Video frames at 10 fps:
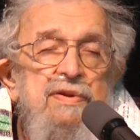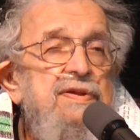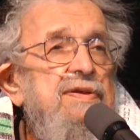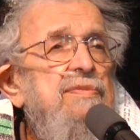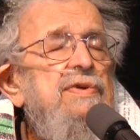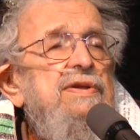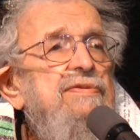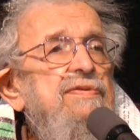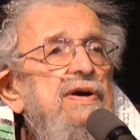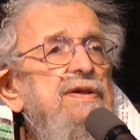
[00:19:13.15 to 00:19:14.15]
When
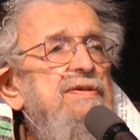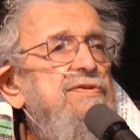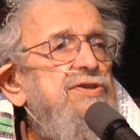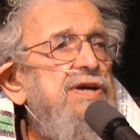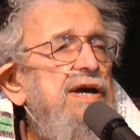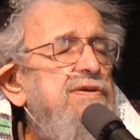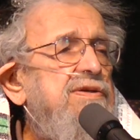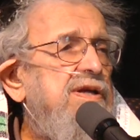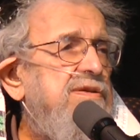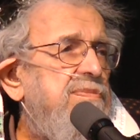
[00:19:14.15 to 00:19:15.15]
someone tries to
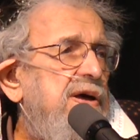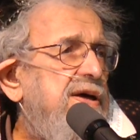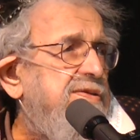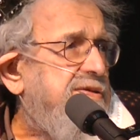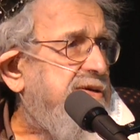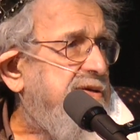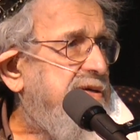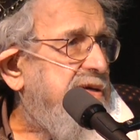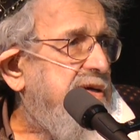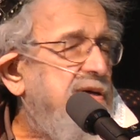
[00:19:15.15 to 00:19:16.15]
shatter that mask,
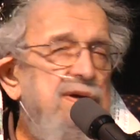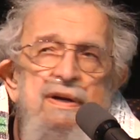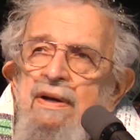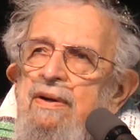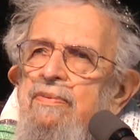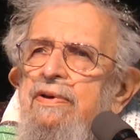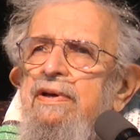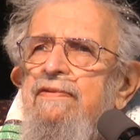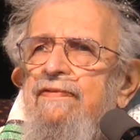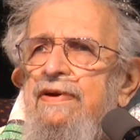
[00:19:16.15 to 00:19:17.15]
we
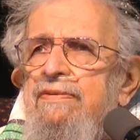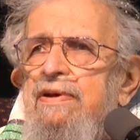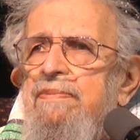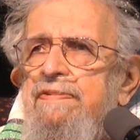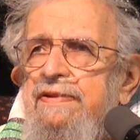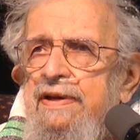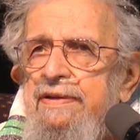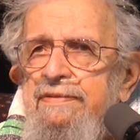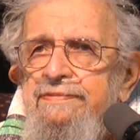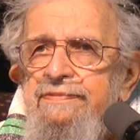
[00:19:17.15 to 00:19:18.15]
get very
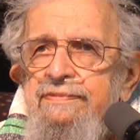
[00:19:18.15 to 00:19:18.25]
upset.